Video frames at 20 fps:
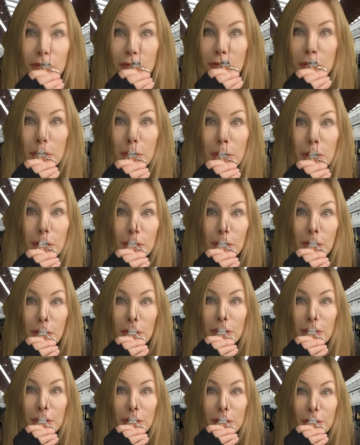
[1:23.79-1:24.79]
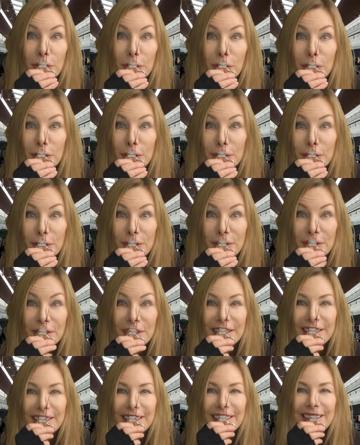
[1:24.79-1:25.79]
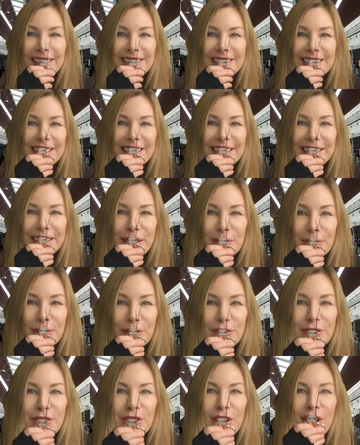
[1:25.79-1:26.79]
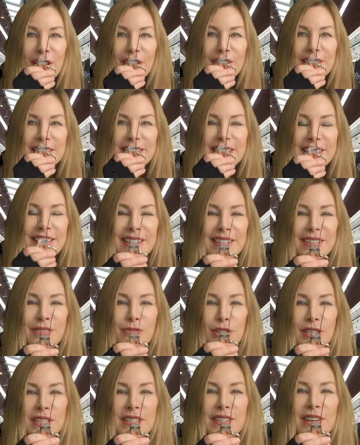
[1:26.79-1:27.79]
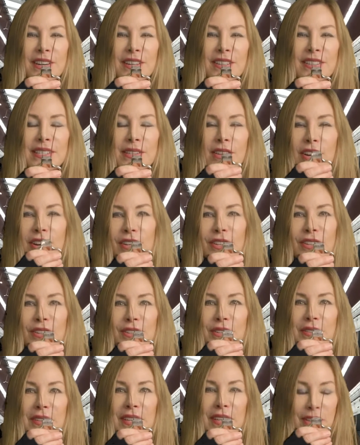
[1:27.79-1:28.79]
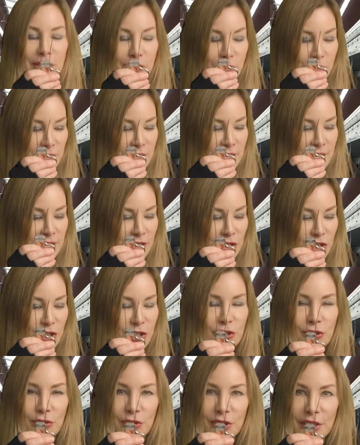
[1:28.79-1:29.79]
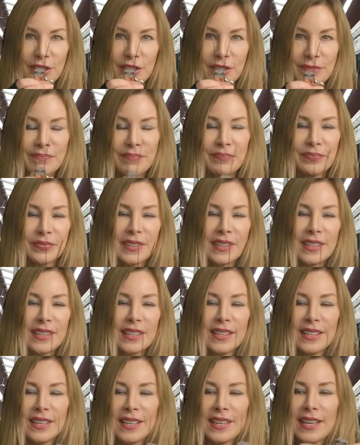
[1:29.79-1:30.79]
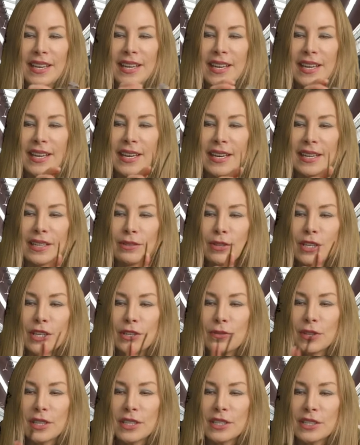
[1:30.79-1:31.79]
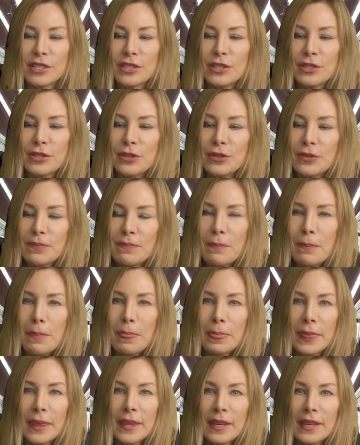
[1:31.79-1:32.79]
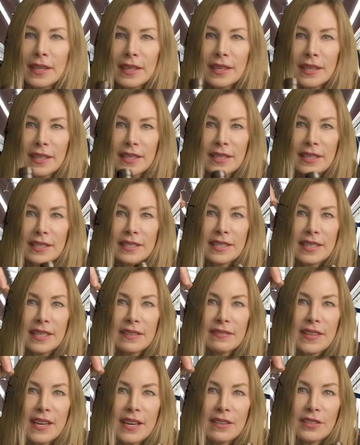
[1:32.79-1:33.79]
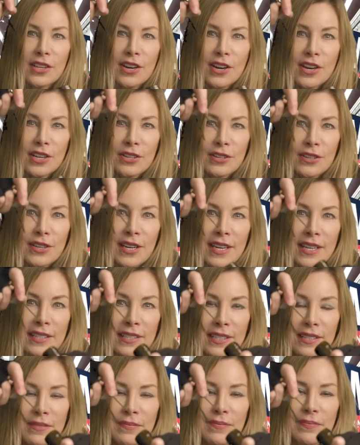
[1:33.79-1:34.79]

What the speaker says: maybe you can see if I have to go like this. It's got a couple of tongs there. One tong is longer and the other one is shorter. And what you want to do is get that longer end